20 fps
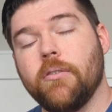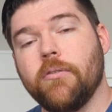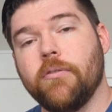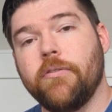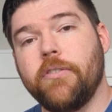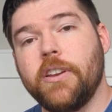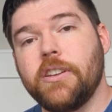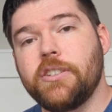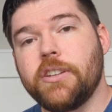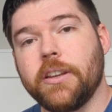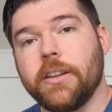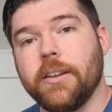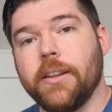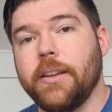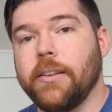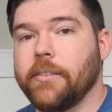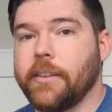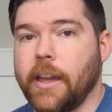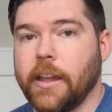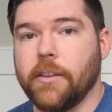Vision
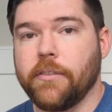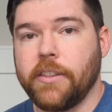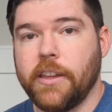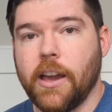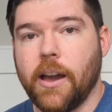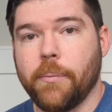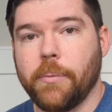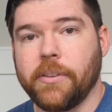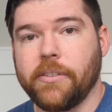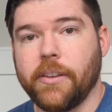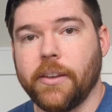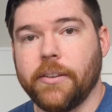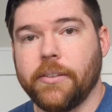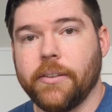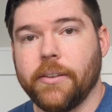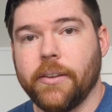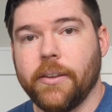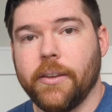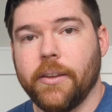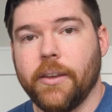is kind of the opposite.
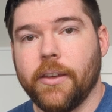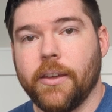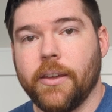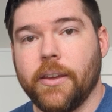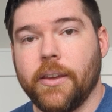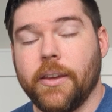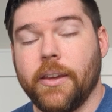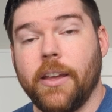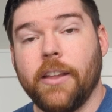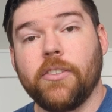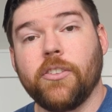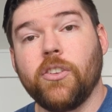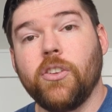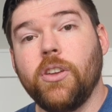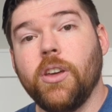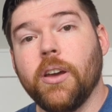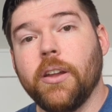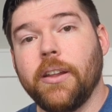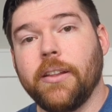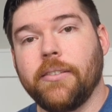It's
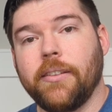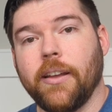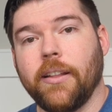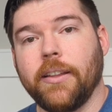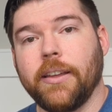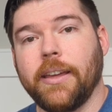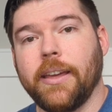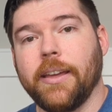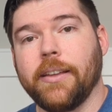good at telling